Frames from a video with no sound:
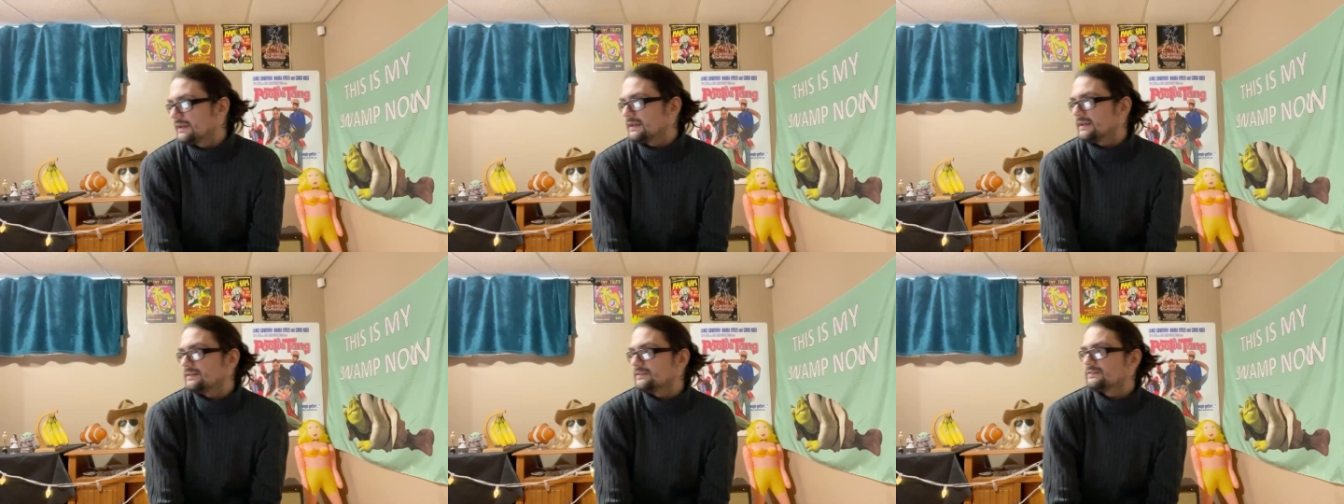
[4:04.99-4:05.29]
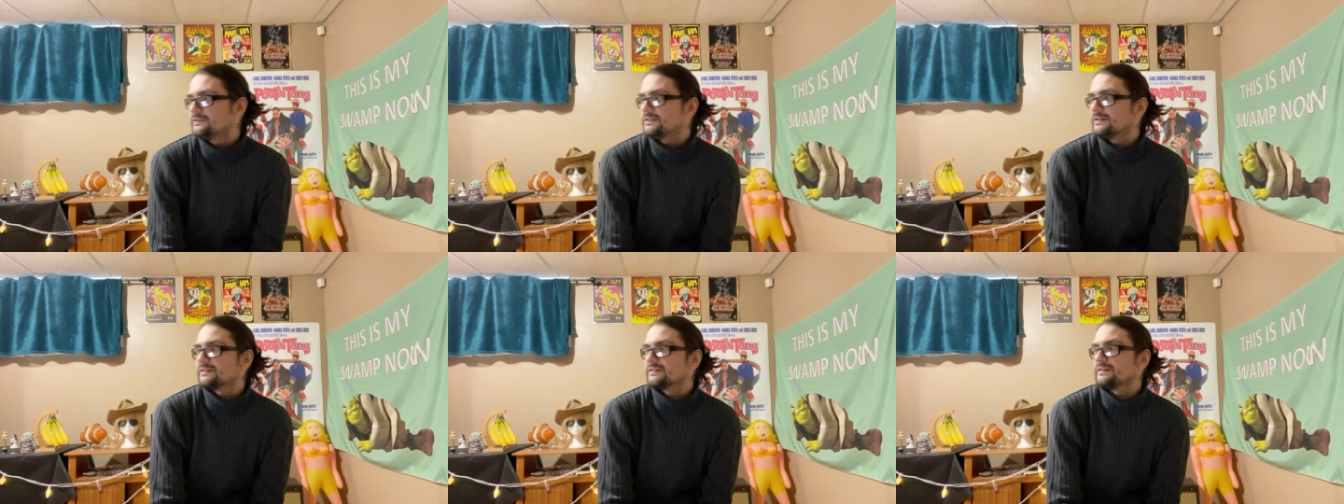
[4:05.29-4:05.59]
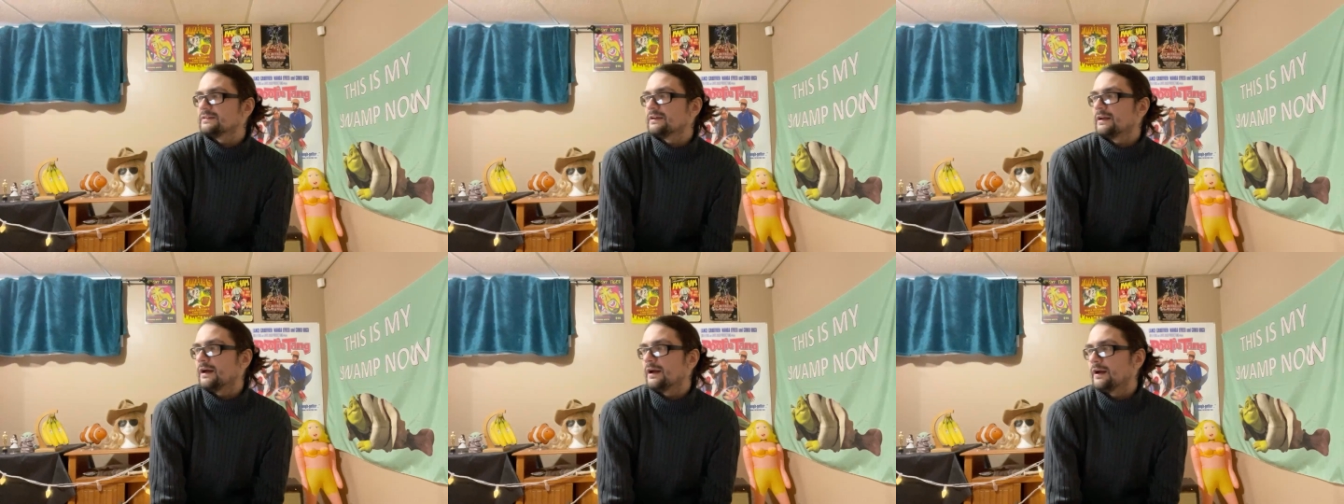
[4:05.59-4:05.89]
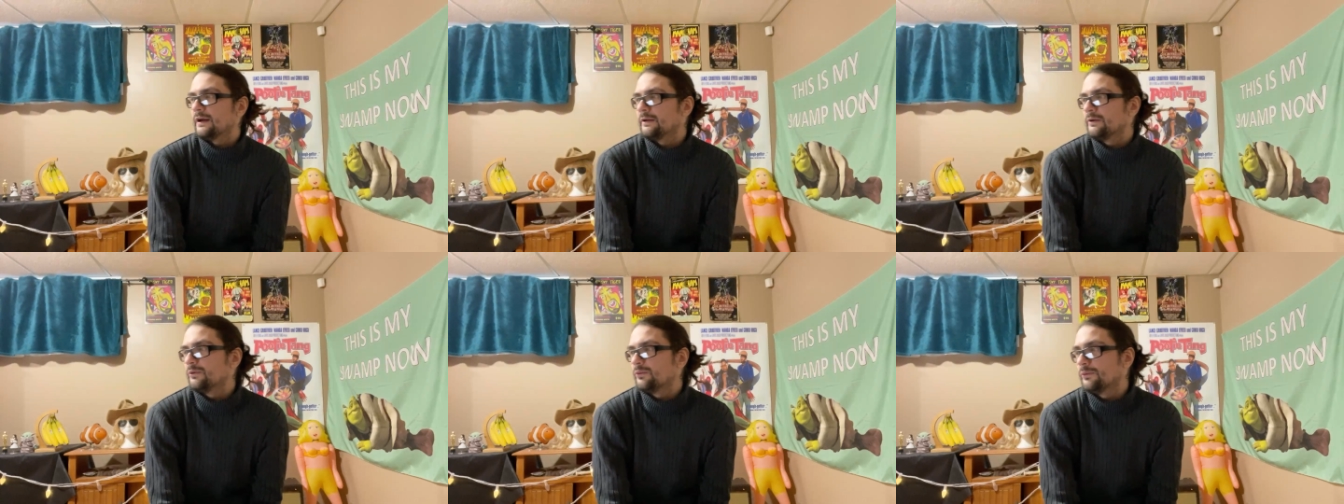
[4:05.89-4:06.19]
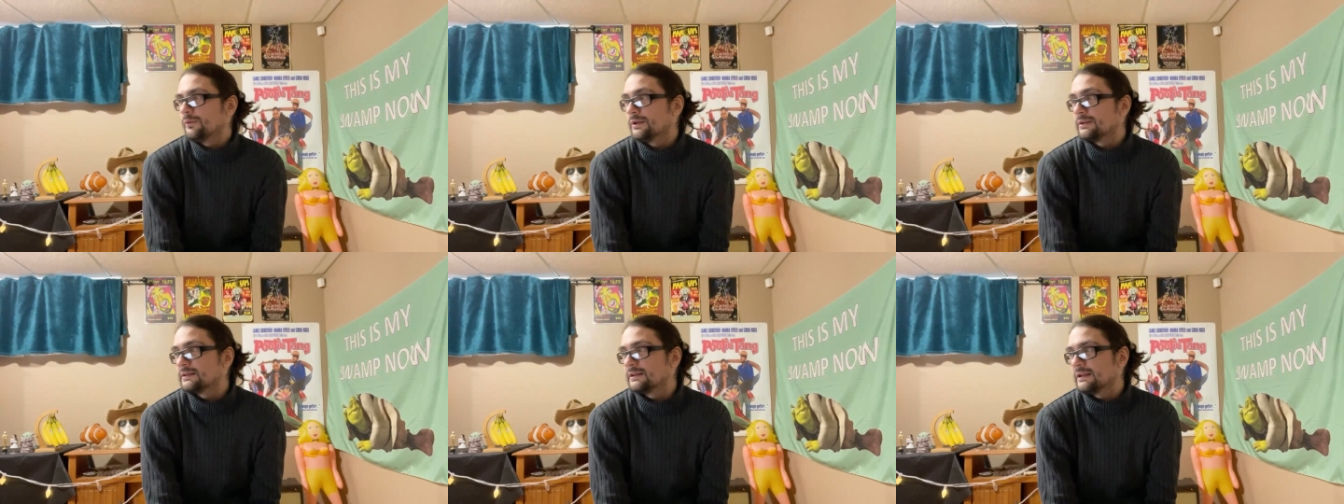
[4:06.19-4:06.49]
is just not
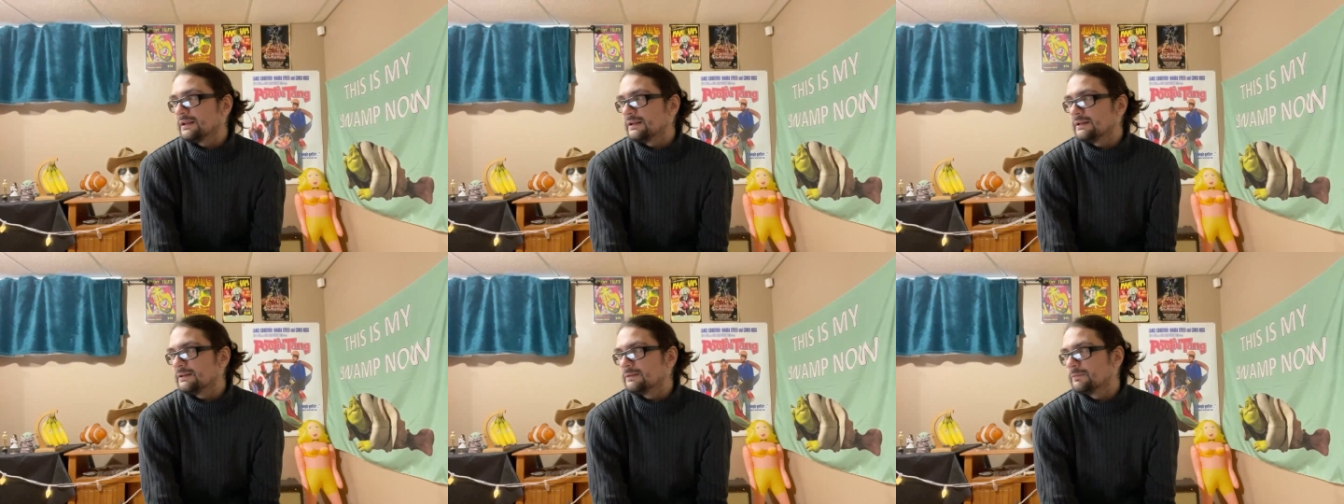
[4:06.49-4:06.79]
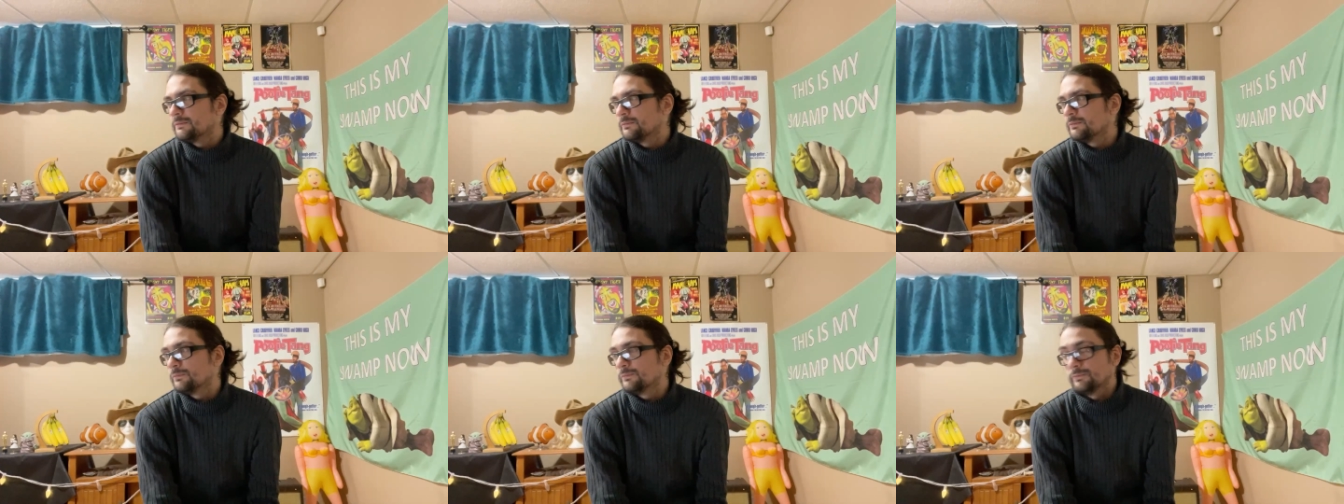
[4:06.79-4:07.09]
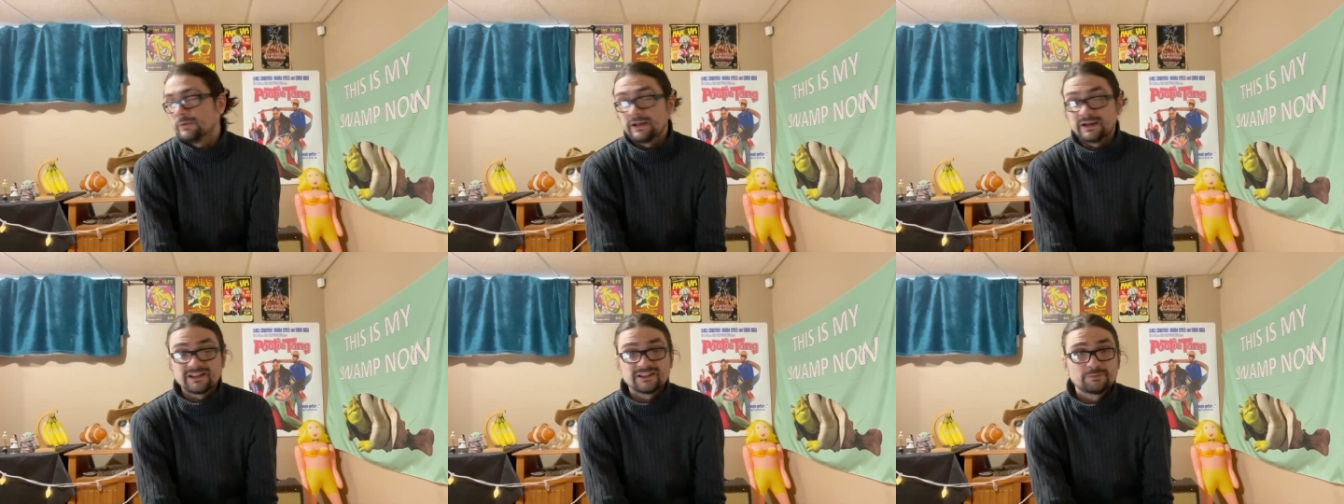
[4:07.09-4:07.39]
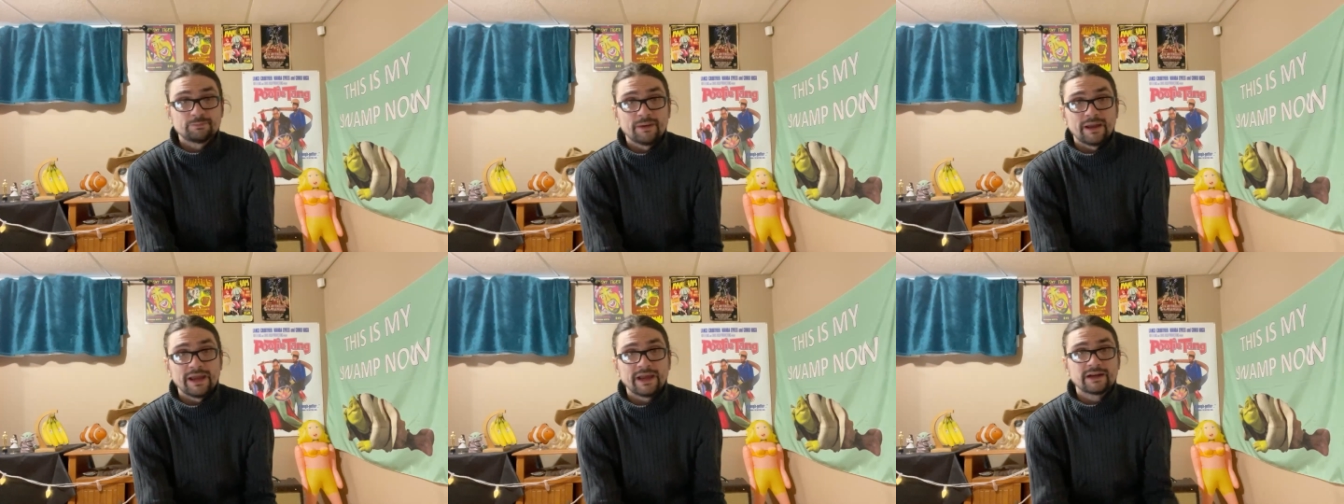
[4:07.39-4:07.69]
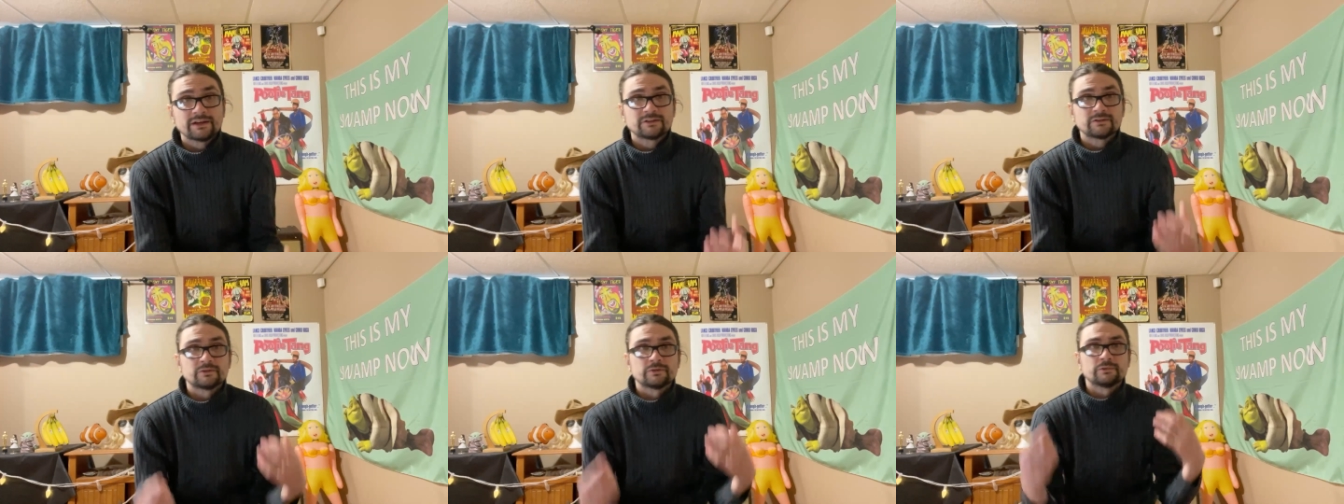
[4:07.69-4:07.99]
what they
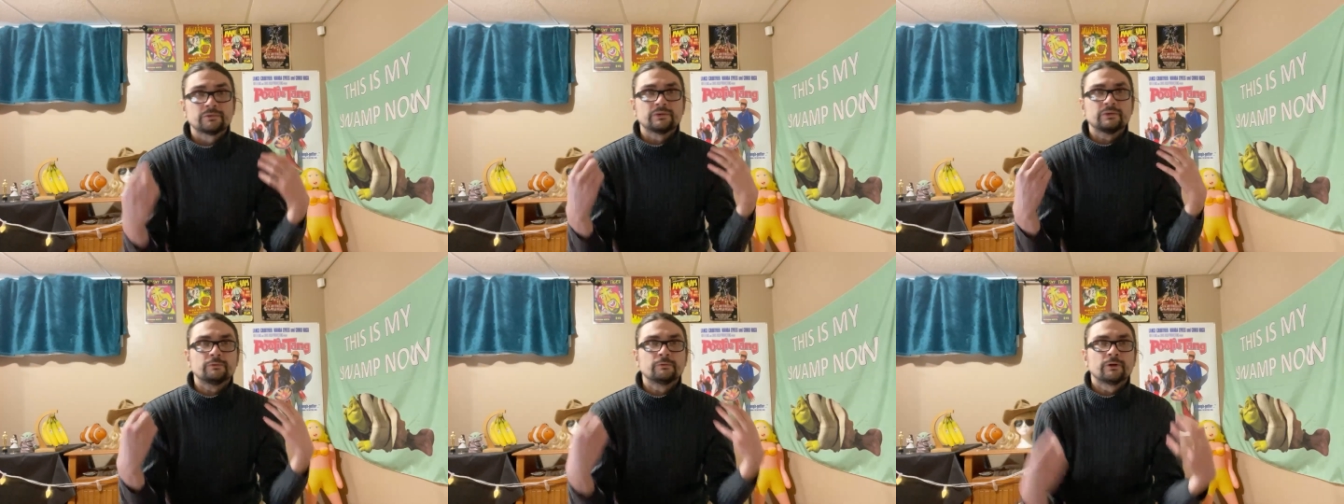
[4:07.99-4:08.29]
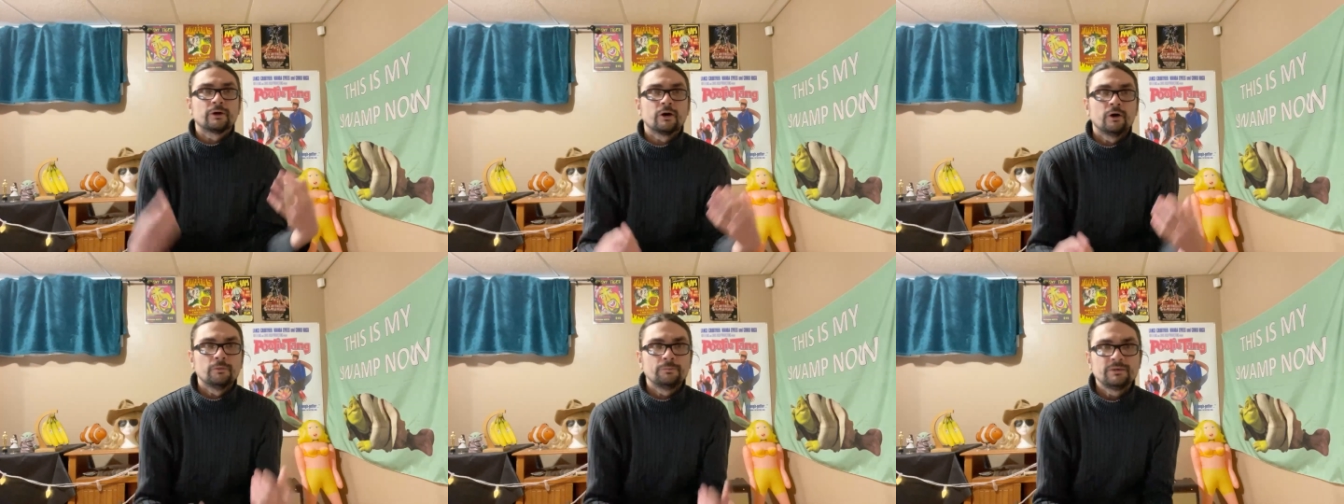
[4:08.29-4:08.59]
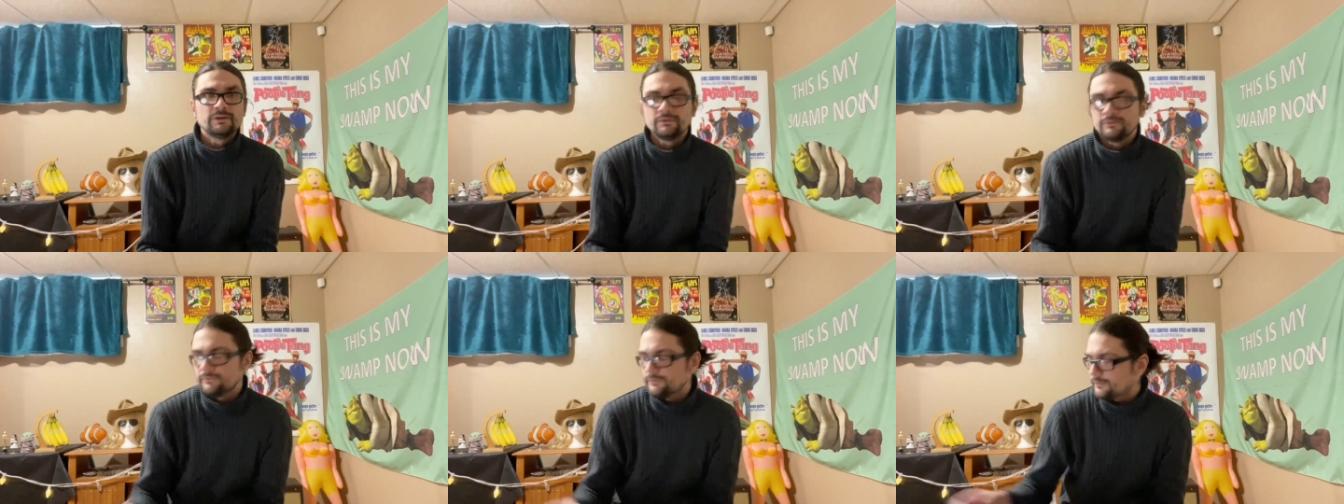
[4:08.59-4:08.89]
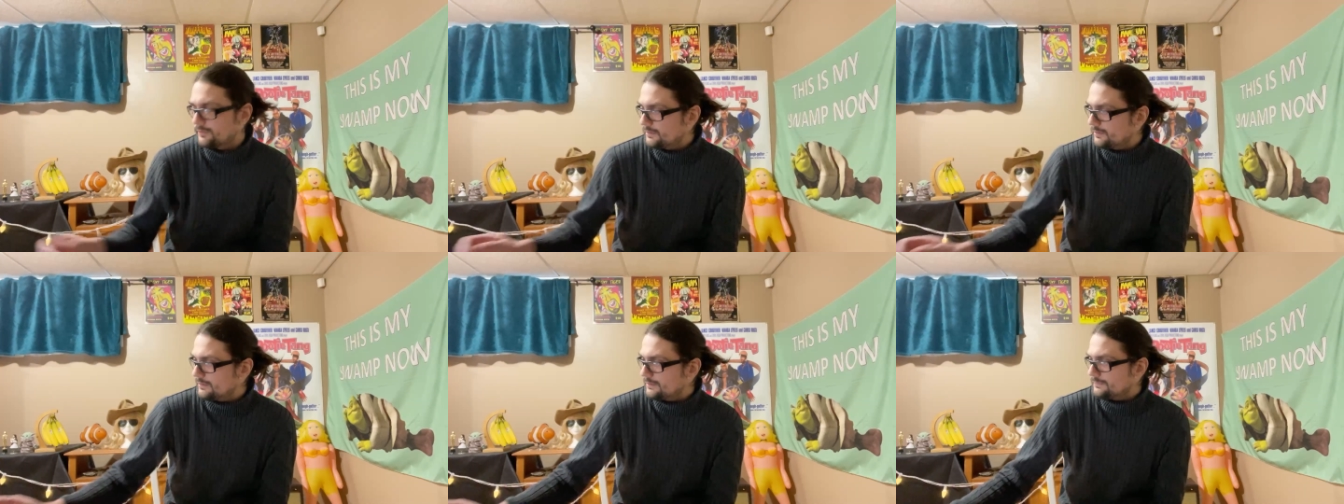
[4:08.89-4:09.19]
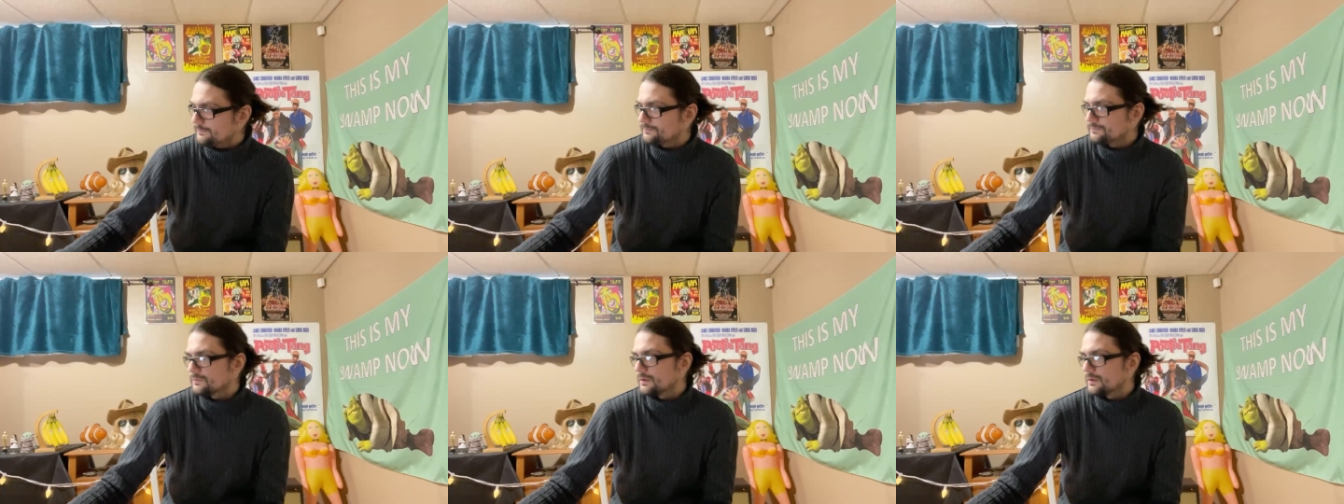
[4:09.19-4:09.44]
expect or we're hoping for.